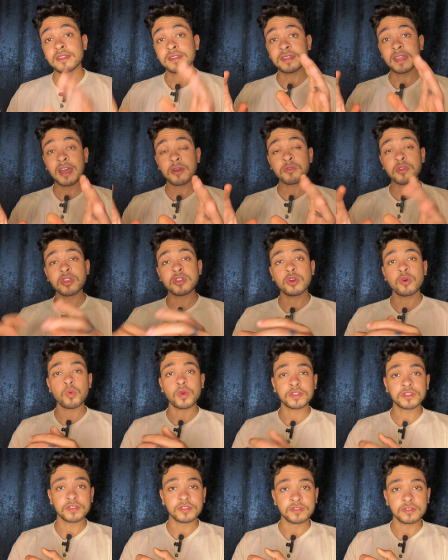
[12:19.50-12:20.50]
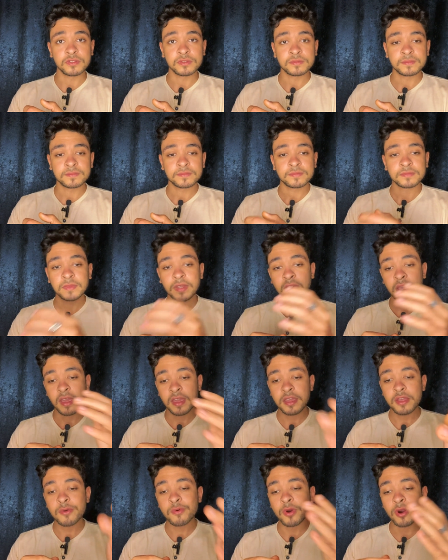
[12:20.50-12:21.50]
Now you know what to do.
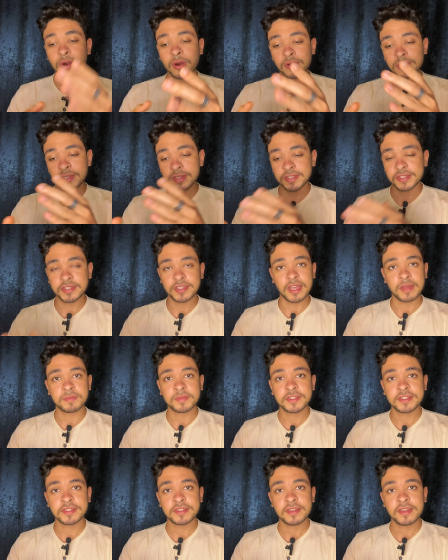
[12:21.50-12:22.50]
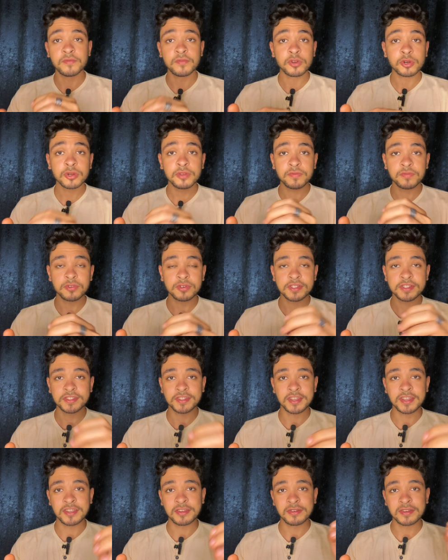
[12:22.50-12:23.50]
Here are the steps. The very first
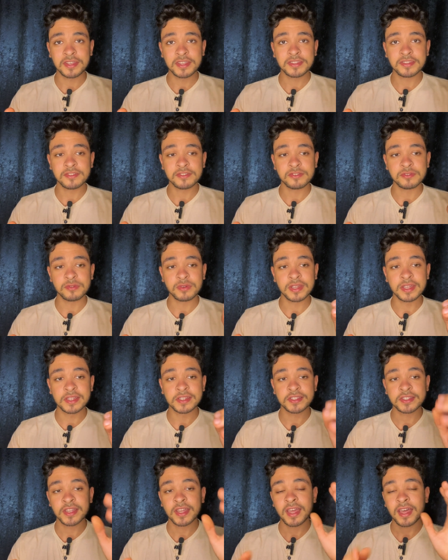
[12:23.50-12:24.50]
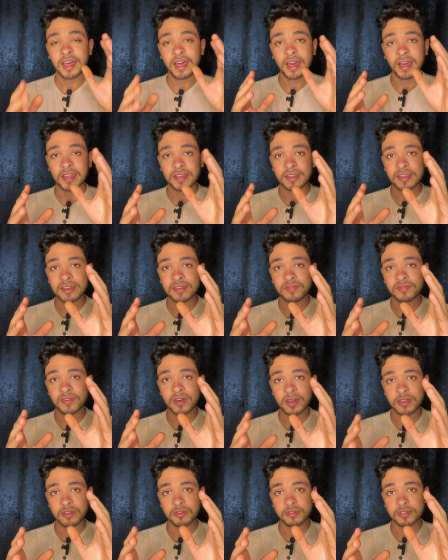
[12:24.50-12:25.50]
thing you need to do is
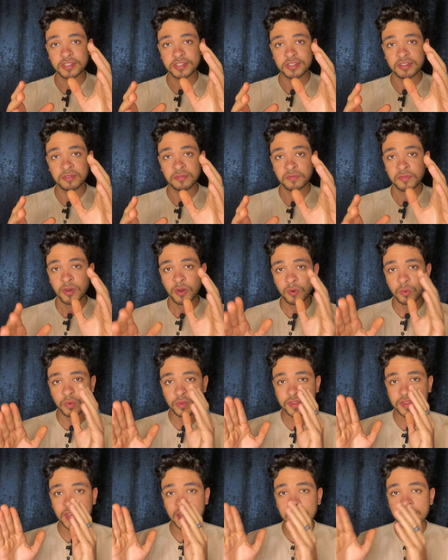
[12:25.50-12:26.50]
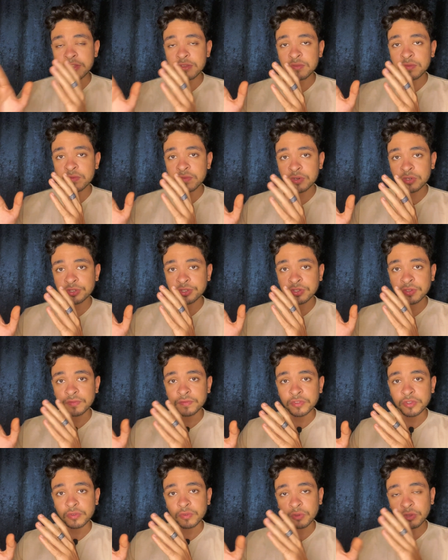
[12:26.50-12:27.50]
identify yourself with that new version
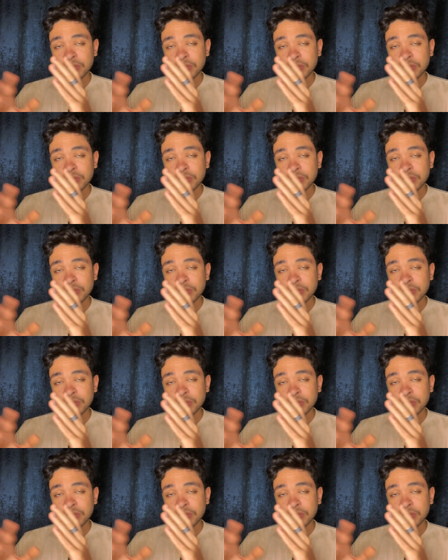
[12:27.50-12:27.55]
of you.